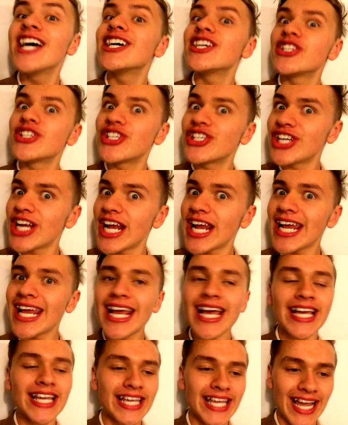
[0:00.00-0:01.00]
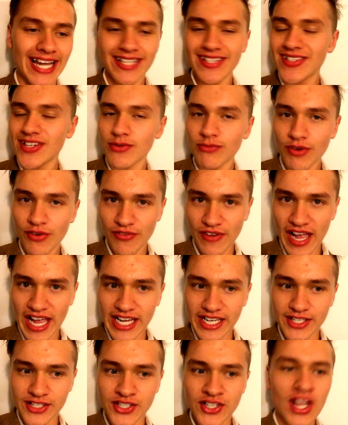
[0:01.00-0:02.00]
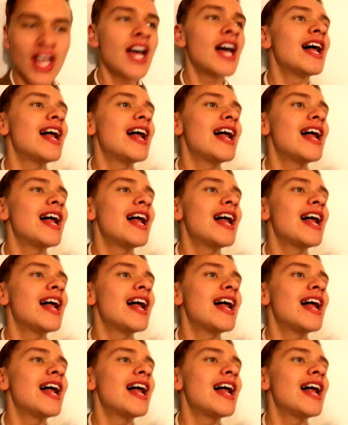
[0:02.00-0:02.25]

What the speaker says: She Gets Revenge.